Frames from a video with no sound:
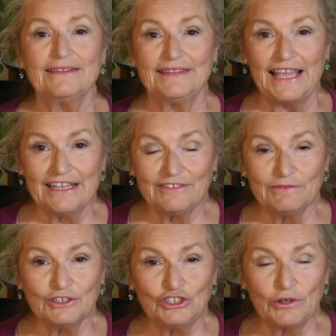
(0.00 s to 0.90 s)
Thanks
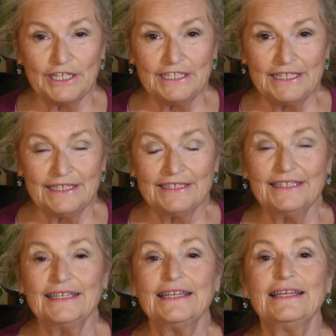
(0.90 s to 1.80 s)
for
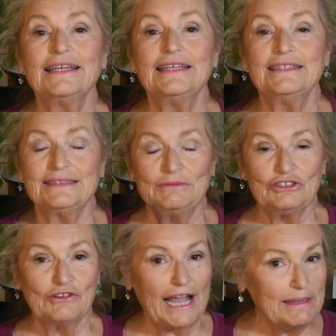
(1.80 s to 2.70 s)
joining.
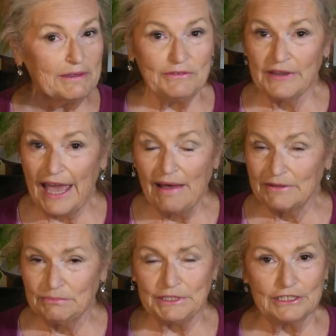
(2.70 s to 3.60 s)
Subscribe if you
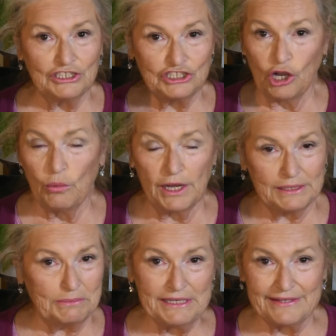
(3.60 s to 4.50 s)
haven't, because you don't want
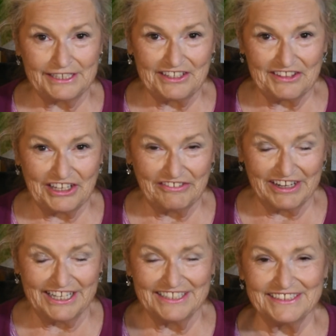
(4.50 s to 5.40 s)
to miss anything,
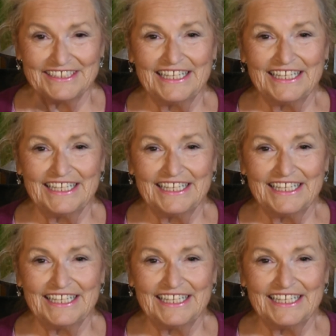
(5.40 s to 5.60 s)
right?